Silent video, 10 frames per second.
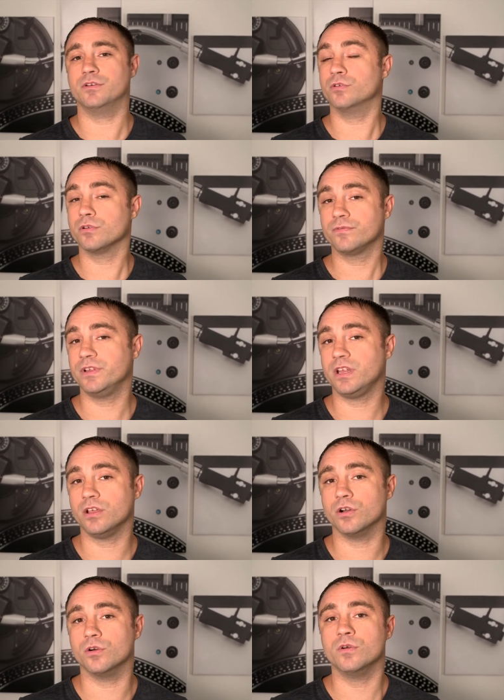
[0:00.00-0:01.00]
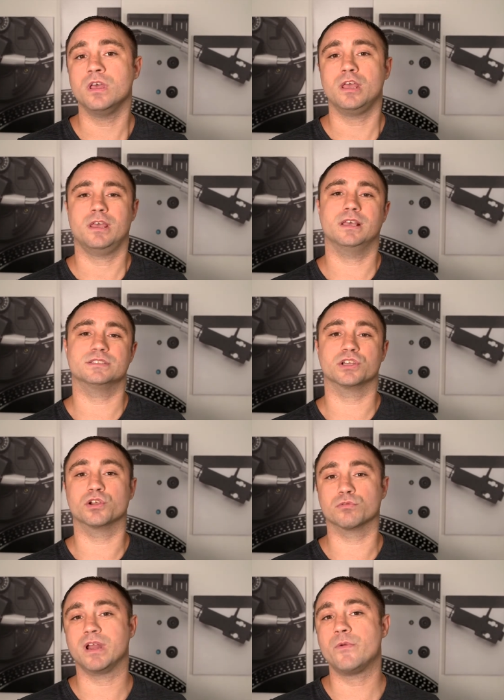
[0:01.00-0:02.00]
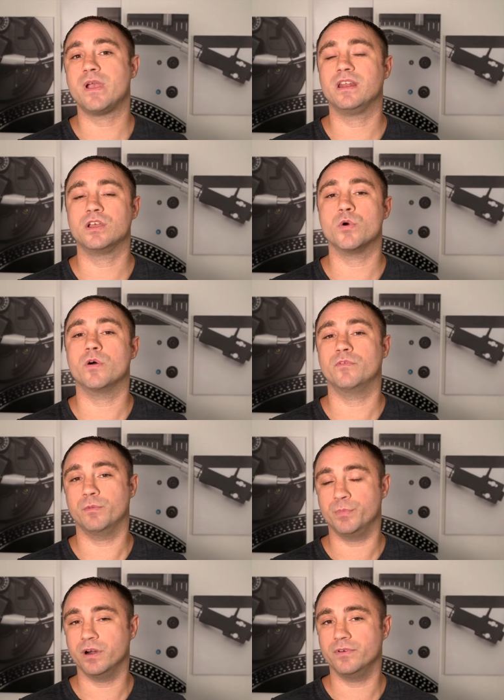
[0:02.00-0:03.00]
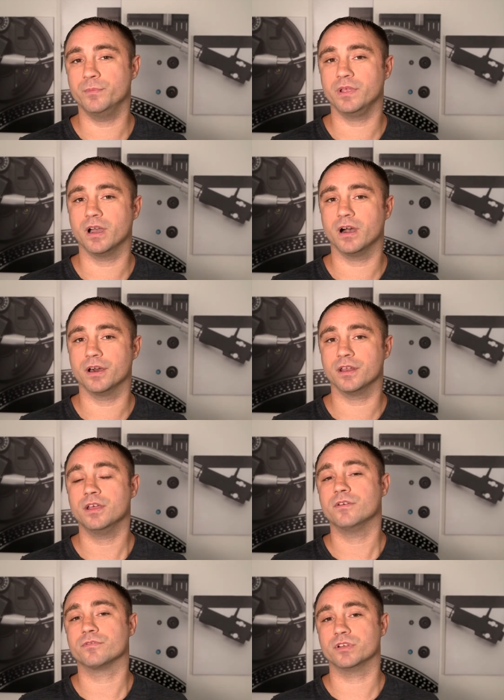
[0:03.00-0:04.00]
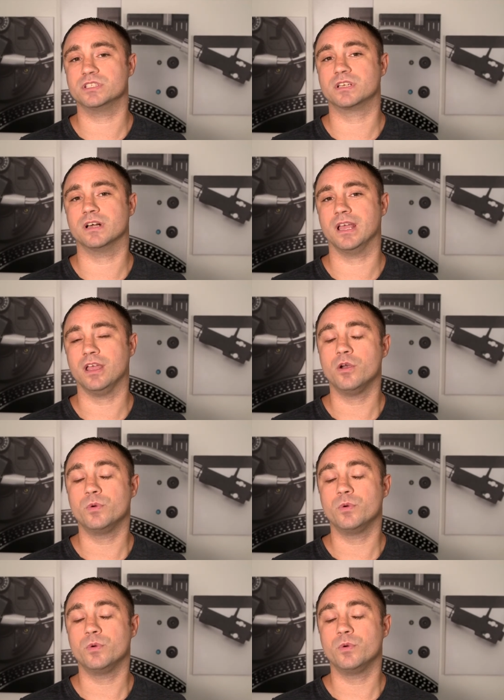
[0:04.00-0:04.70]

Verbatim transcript: or video is a great way to go above and beyond for each client,